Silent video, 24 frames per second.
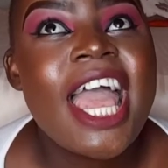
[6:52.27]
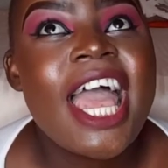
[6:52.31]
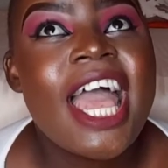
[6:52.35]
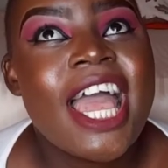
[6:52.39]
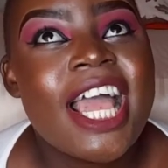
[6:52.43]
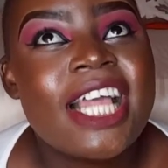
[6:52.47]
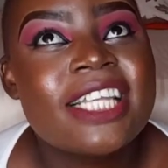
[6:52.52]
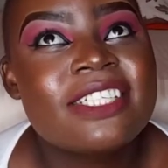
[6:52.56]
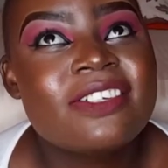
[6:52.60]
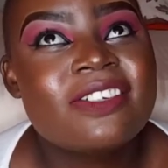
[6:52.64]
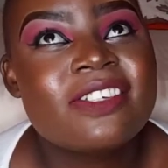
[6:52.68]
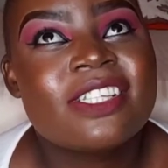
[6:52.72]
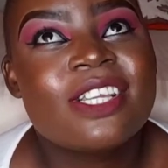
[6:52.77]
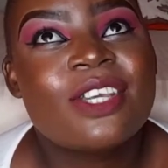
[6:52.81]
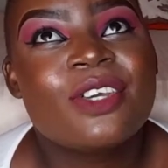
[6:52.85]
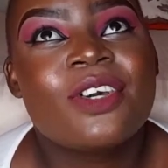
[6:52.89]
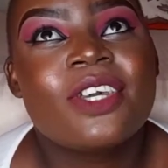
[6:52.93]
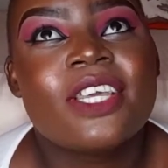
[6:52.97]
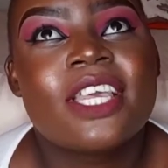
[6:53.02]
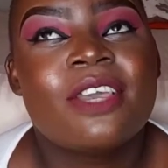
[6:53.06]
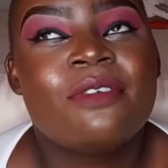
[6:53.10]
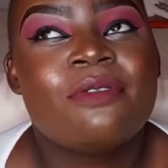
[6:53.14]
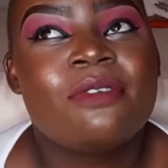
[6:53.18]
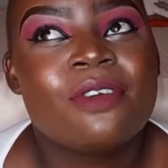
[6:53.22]
And I was like,
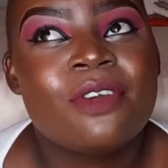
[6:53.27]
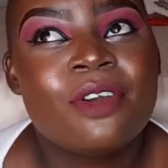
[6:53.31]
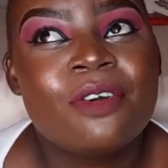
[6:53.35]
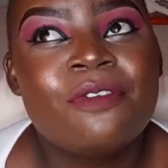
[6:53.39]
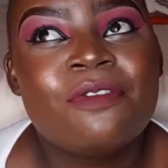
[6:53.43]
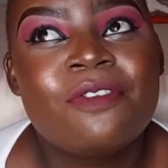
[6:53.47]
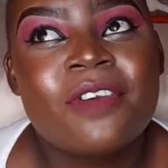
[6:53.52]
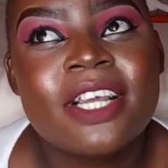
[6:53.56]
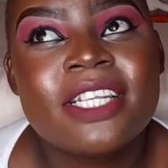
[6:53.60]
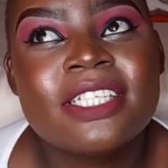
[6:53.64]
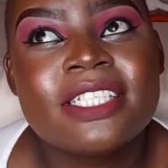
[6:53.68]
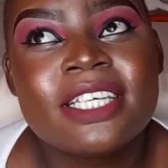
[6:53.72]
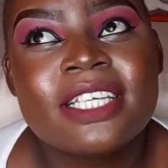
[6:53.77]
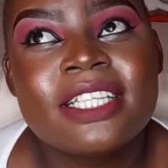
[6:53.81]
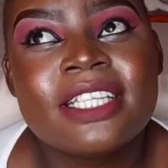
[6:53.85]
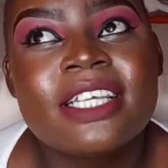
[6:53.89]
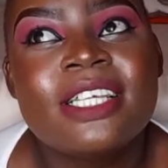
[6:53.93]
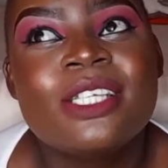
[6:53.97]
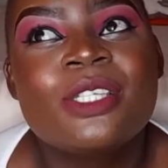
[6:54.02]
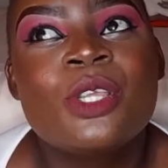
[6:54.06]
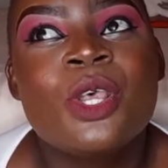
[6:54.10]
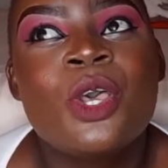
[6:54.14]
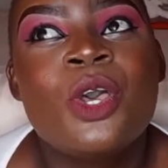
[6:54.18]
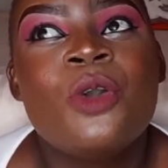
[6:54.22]
okay, we're confronting
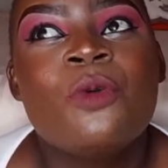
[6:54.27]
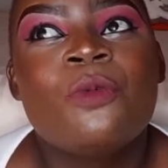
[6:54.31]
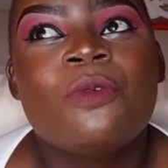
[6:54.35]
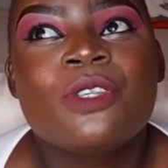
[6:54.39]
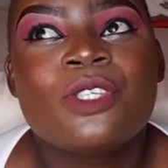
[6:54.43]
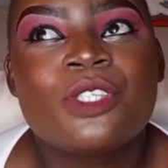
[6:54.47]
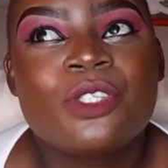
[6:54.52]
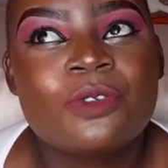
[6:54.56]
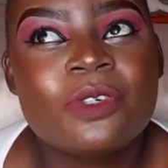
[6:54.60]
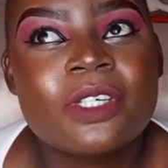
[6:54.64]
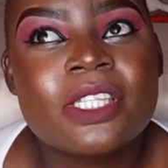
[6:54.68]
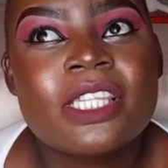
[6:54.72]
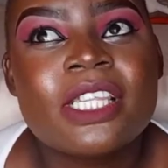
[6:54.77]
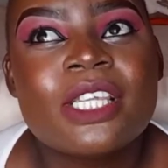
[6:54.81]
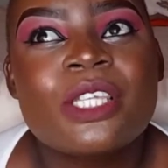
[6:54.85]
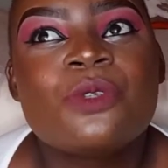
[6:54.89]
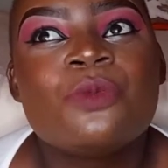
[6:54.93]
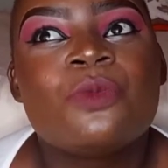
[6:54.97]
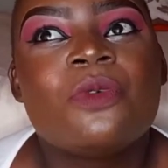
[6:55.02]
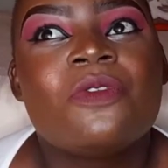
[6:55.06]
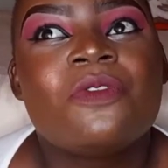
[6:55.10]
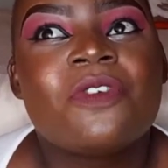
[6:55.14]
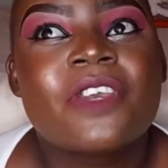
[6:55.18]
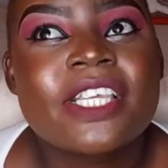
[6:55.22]
this, we're doing this,
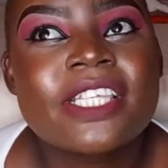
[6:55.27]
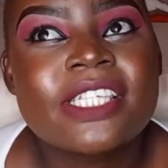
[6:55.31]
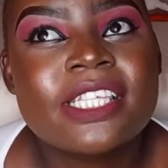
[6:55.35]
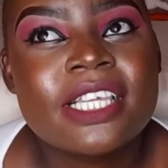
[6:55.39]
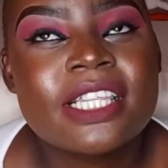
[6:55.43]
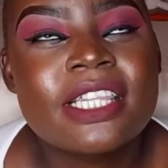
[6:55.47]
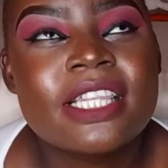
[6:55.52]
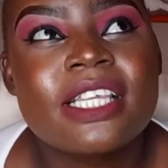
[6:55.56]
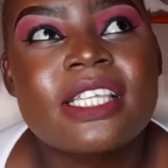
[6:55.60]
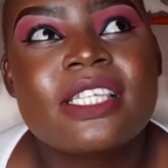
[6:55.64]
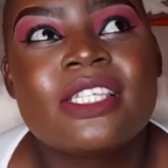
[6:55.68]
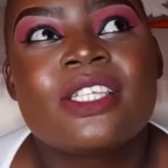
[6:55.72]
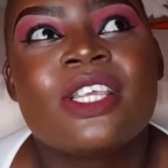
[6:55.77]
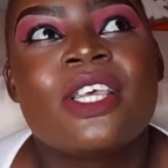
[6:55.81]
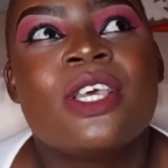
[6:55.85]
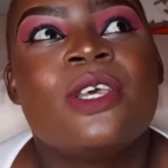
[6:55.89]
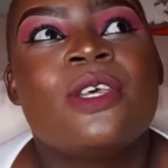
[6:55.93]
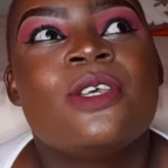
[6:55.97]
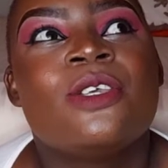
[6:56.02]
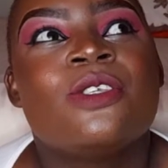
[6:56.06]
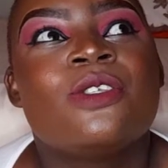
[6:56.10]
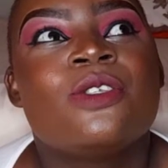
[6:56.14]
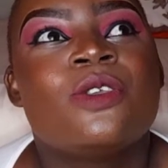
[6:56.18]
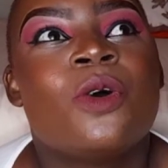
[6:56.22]
we're fixing this.
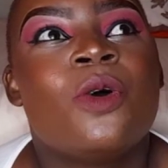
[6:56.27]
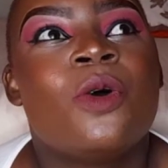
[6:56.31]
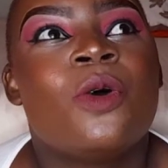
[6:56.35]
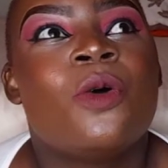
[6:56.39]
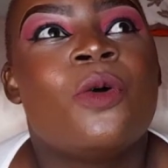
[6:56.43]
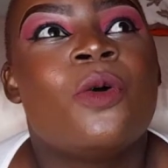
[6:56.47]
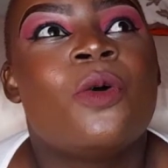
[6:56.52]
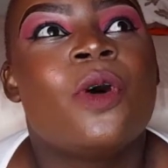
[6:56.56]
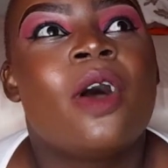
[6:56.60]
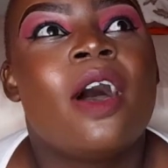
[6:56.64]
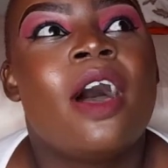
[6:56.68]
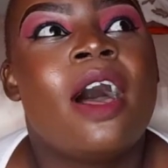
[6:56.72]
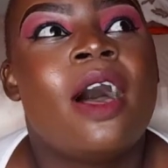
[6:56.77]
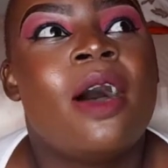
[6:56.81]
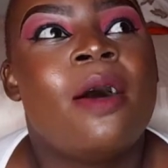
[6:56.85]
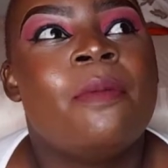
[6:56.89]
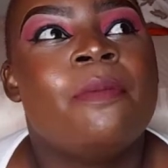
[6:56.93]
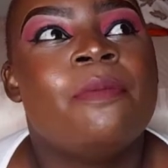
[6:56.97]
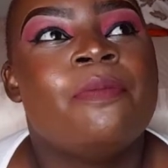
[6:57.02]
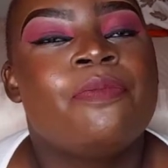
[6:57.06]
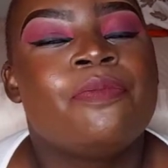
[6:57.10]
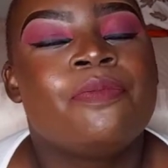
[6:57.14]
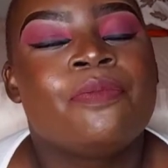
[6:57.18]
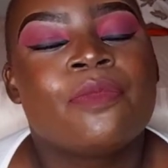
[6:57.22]
So
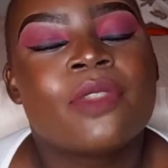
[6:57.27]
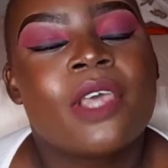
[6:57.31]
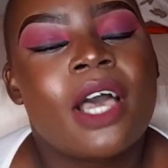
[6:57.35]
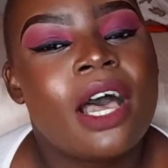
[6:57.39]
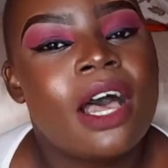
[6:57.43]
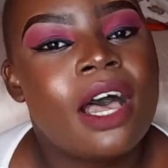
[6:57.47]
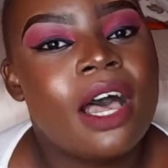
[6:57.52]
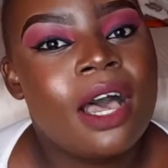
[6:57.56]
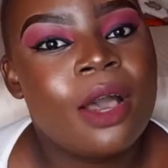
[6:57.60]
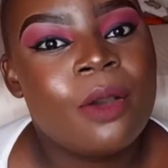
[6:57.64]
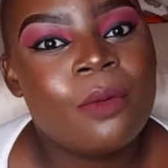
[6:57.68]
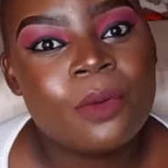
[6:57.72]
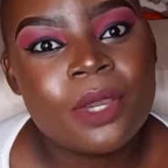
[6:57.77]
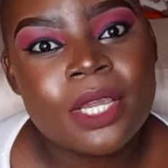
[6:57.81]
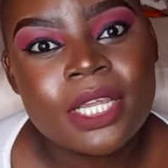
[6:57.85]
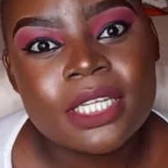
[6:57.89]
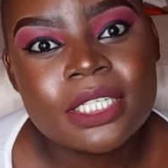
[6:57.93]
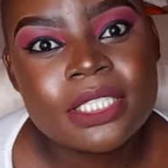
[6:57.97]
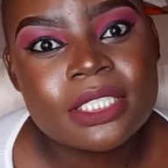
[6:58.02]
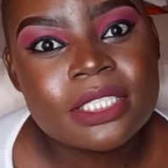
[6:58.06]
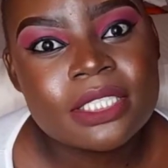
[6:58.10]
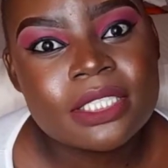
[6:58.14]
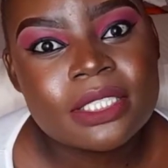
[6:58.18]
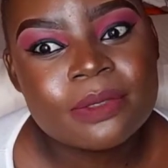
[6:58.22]
I
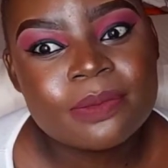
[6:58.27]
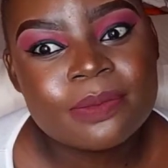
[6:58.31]
went